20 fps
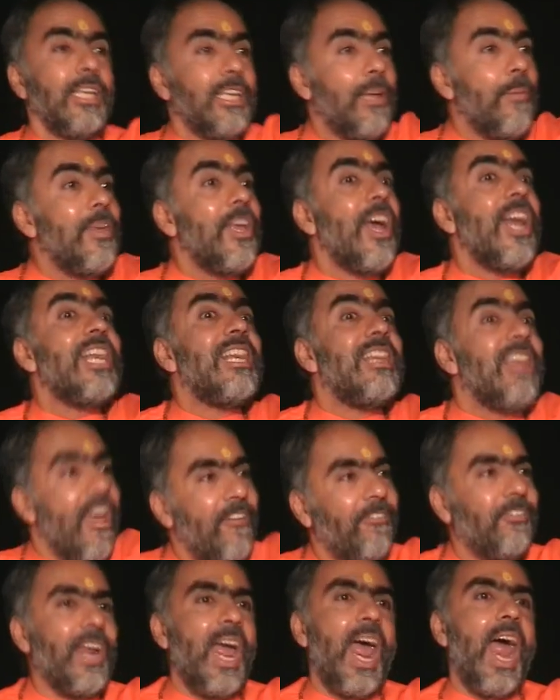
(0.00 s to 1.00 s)
Give me your
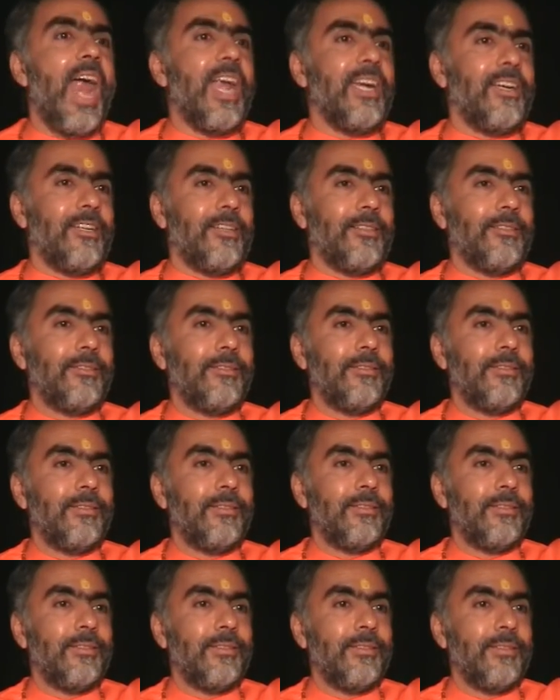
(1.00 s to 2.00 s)
left hand.
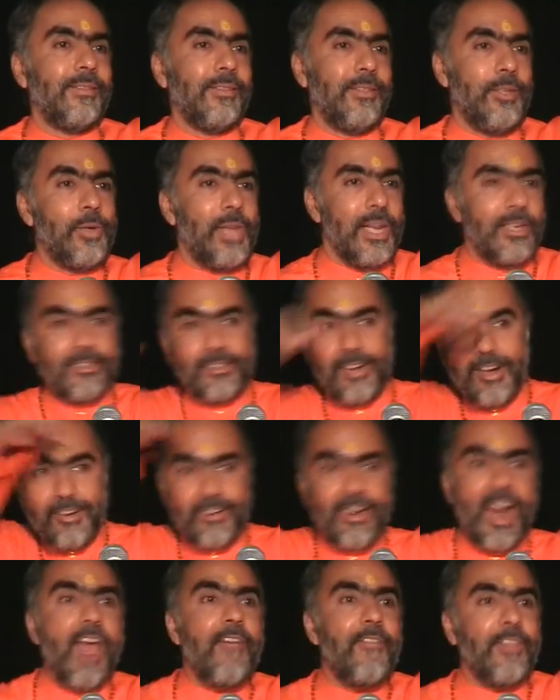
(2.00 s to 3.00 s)
You can still
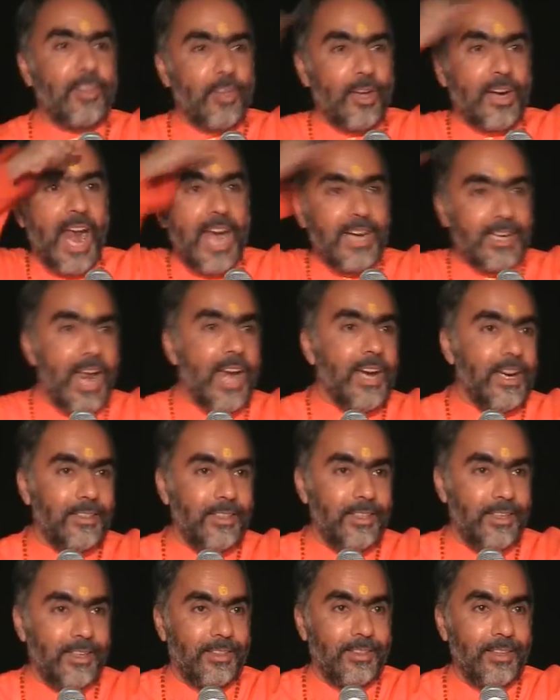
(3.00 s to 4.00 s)
drive with your right hand,
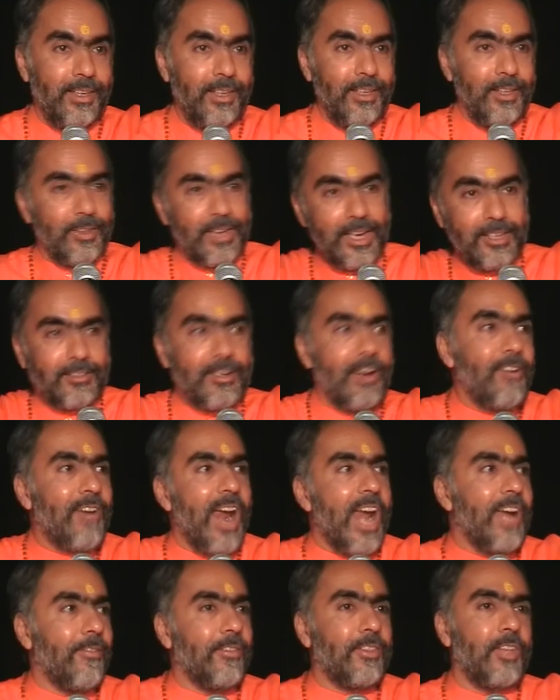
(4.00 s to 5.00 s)
isn't it? You can still
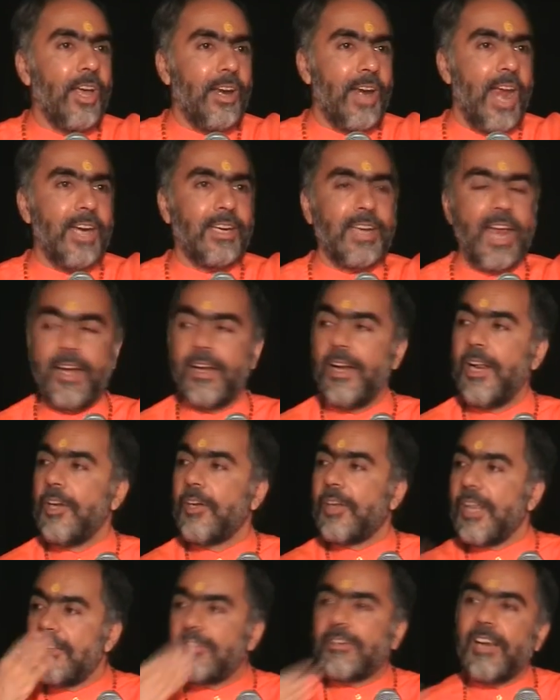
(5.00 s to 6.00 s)
write with your right hand.
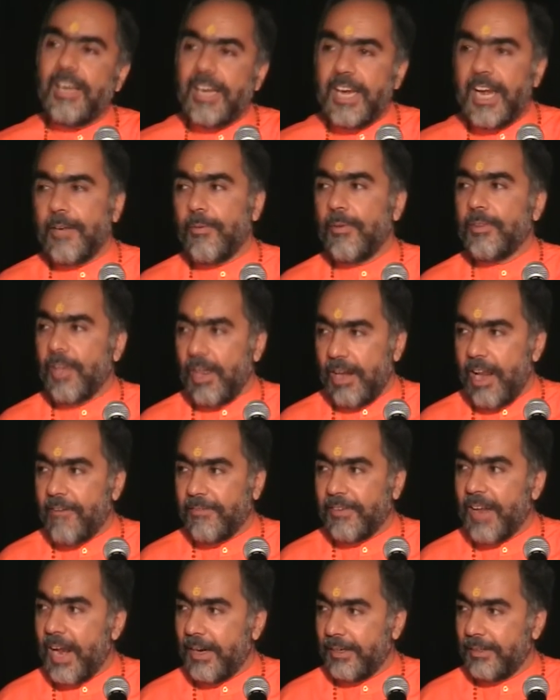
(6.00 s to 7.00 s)
You can still eat with your
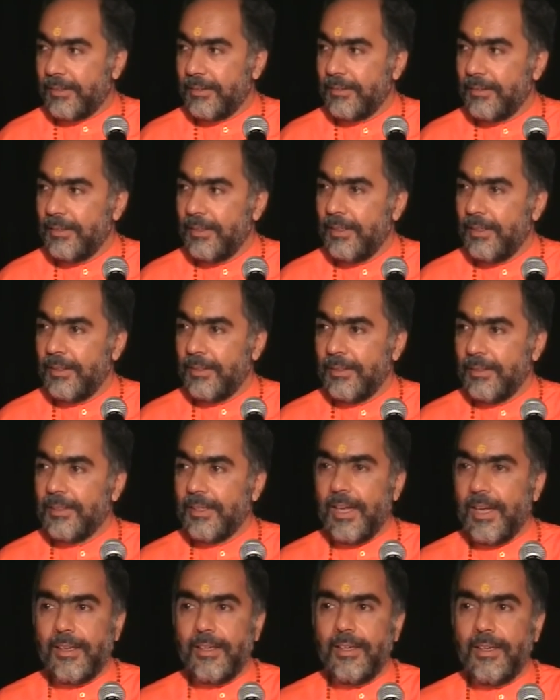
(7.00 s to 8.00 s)
left hand.
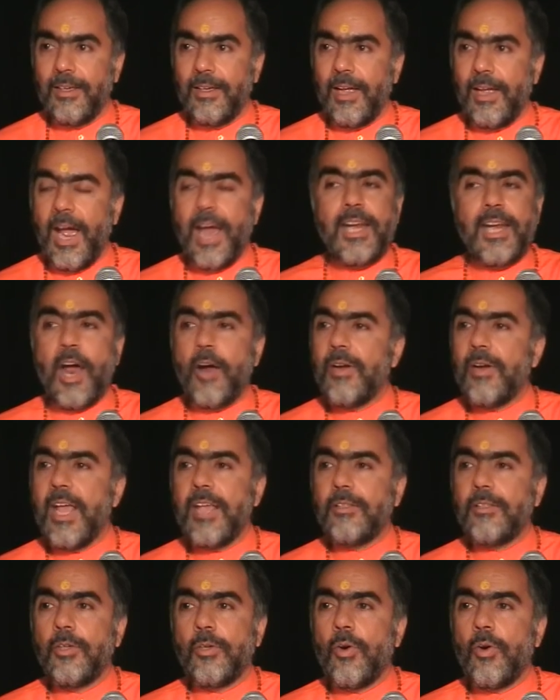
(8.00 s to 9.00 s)
Yeah. And
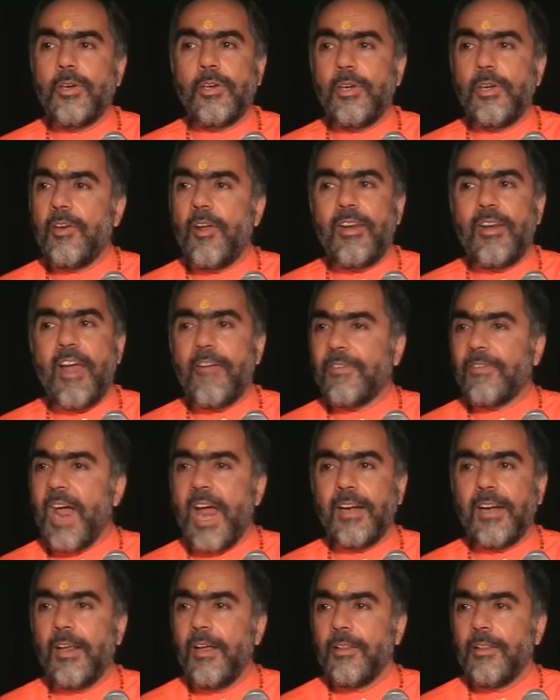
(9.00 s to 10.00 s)
nowadays you don't need your left
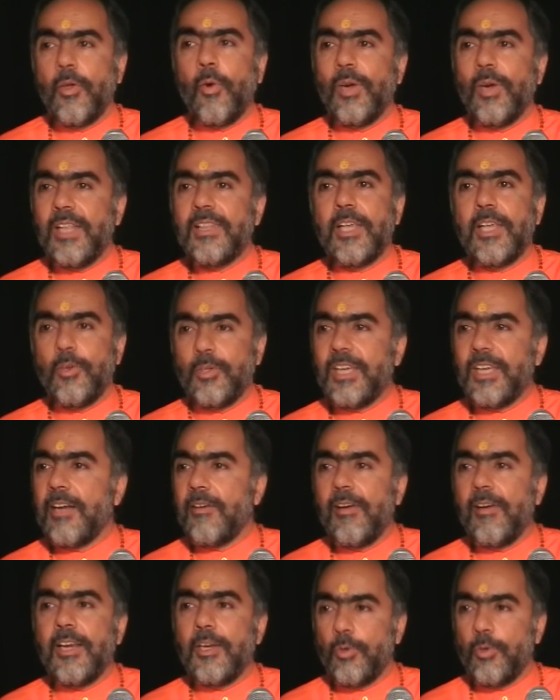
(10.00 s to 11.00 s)
hand. The only thing you
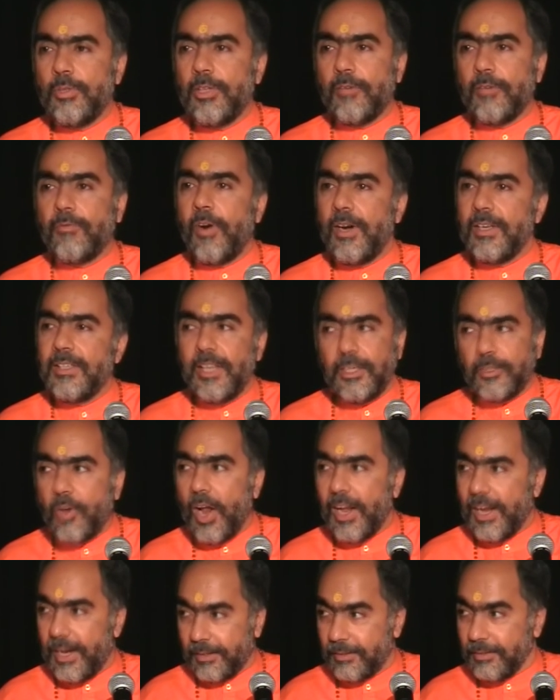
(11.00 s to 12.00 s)
generally use it for is the
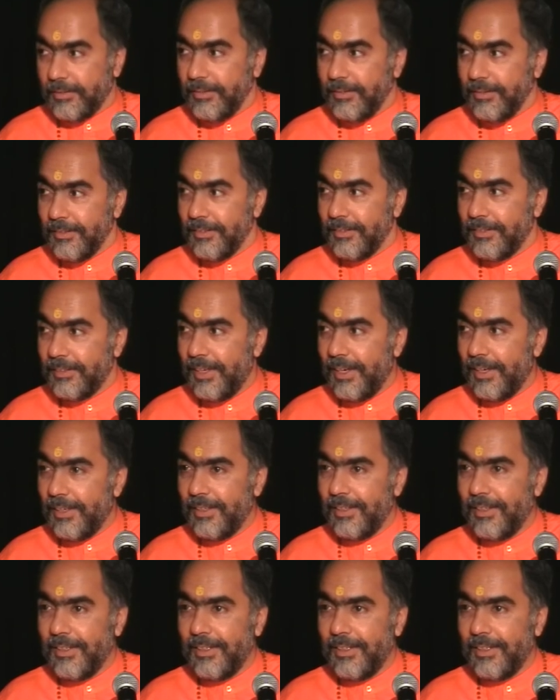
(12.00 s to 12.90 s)
toilet. Yeah.